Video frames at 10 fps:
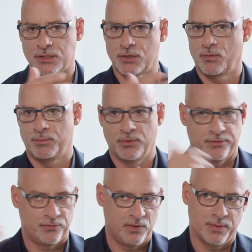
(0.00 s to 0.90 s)
So we put
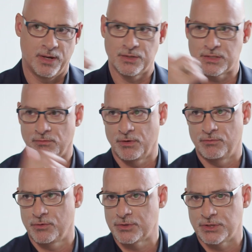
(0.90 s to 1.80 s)
3 miles of low
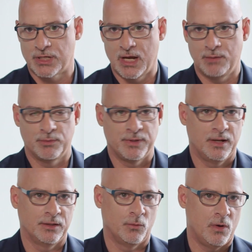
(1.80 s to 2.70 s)
voltage cable
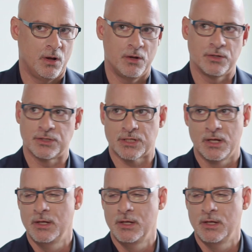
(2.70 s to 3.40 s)
behind the walls.